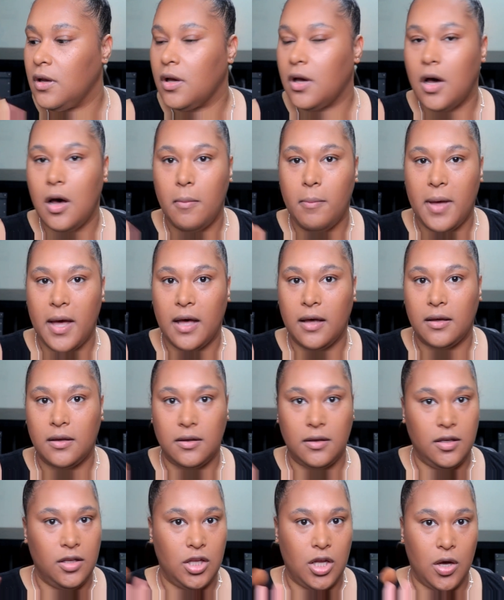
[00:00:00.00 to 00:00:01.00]
come back,
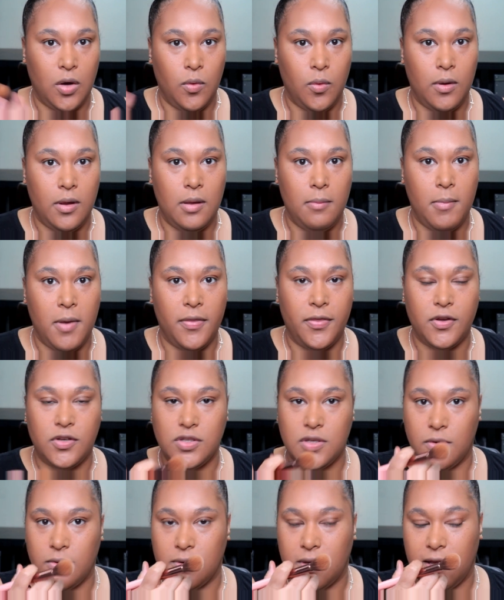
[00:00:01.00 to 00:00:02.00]
you know, in a month or
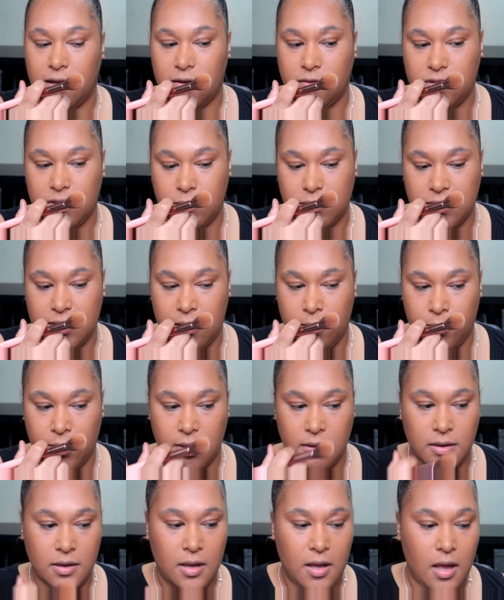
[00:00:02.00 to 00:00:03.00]
so and kind of see what's
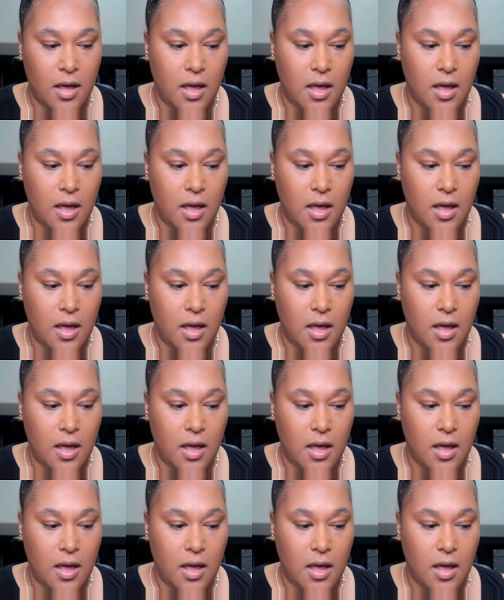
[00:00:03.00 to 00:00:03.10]
happening.